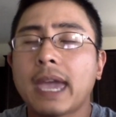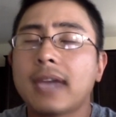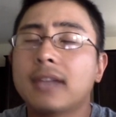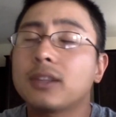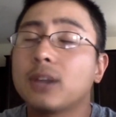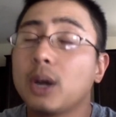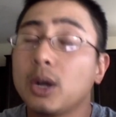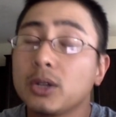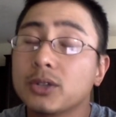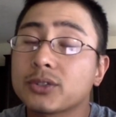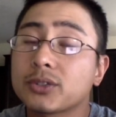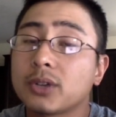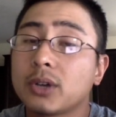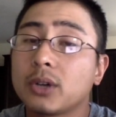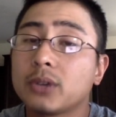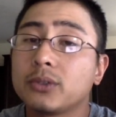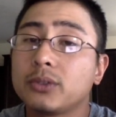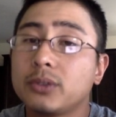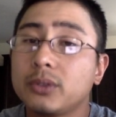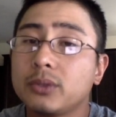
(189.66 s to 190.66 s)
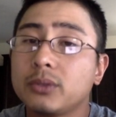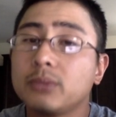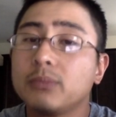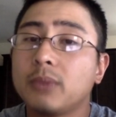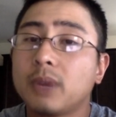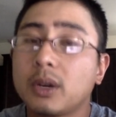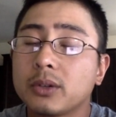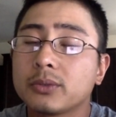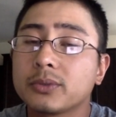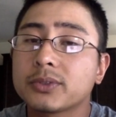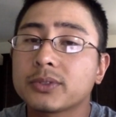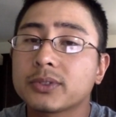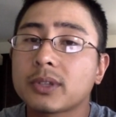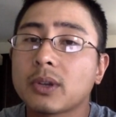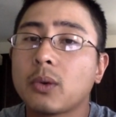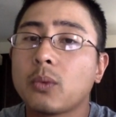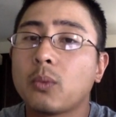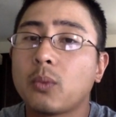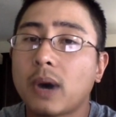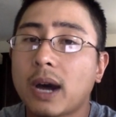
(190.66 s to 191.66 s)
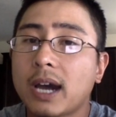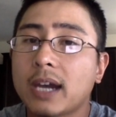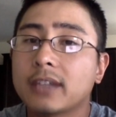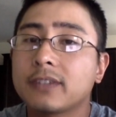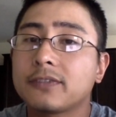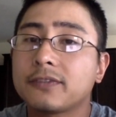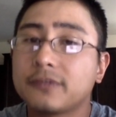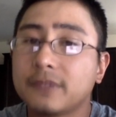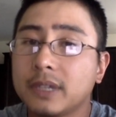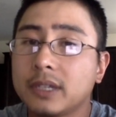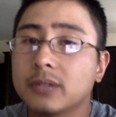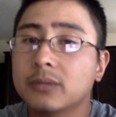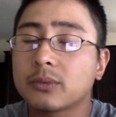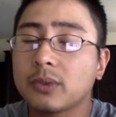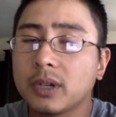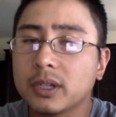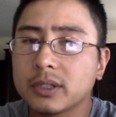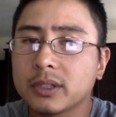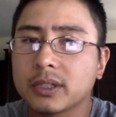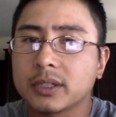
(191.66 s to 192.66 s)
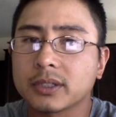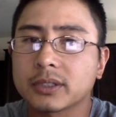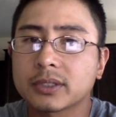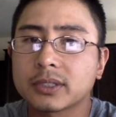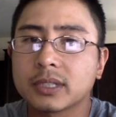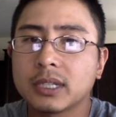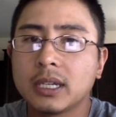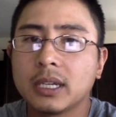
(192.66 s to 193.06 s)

also do most wide feet runners.